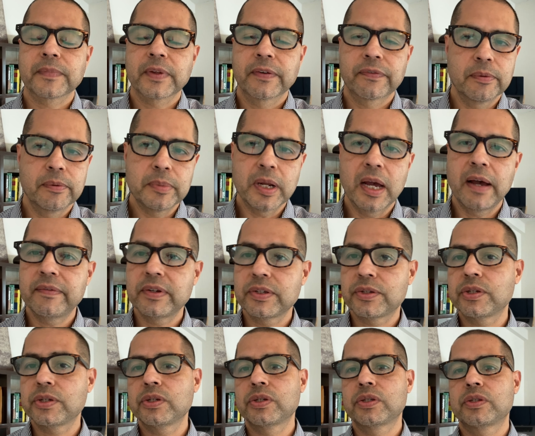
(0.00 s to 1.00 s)
from
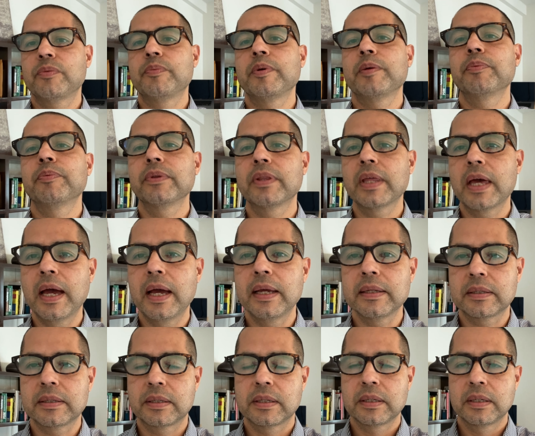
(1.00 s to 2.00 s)
novices to people
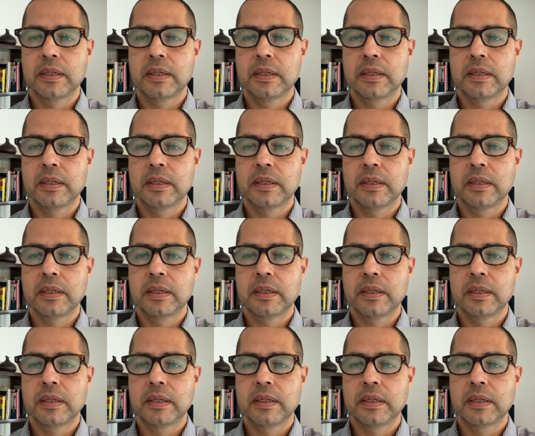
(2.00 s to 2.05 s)
that